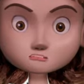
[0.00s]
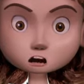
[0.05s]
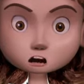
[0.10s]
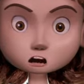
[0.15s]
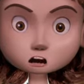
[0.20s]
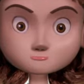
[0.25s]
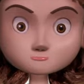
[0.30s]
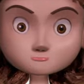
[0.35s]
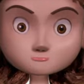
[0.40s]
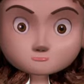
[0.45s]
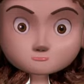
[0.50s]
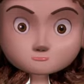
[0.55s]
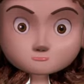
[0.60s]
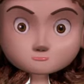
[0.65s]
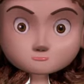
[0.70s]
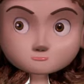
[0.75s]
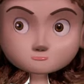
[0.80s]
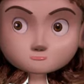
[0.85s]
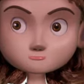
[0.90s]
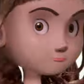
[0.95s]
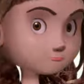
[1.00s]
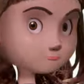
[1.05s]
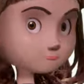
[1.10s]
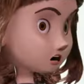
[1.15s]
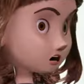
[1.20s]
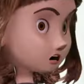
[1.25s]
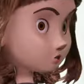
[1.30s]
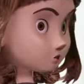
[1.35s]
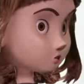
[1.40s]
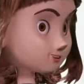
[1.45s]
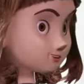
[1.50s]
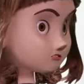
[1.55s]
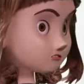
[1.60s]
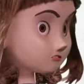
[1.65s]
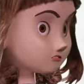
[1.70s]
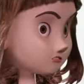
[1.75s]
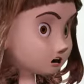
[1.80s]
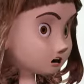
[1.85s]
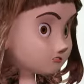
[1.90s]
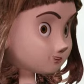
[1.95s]
are: don't use
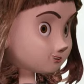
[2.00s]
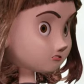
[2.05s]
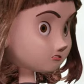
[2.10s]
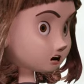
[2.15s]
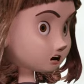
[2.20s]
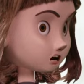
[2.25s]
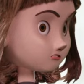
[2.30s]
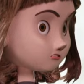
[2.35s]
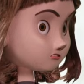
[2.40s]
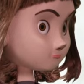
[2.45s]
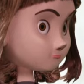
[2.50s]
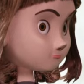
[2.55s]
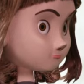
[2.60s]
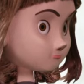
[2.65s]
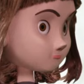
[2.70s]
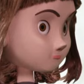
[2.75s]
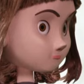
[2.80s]
fancy fonts.